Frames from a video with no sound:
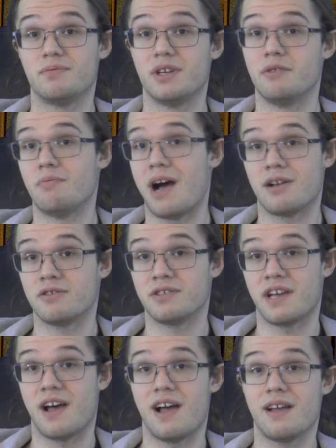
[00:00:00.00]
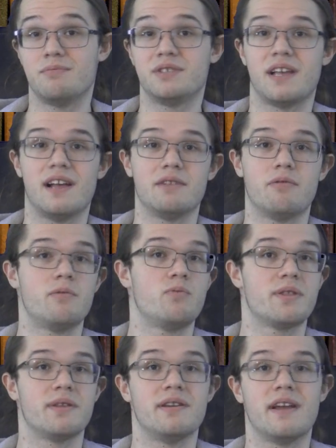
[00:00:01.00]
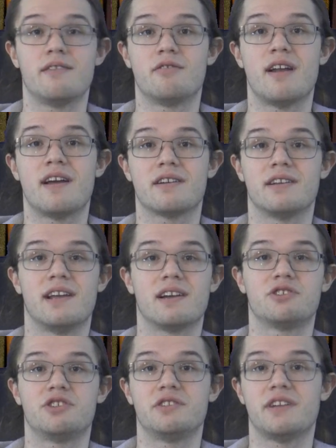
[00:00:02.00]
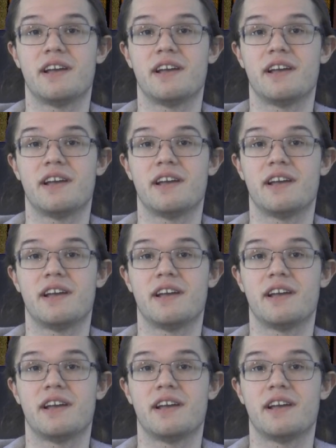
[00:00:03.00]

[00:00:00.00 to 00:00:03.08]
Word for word: In modern times, anyone with an internet connection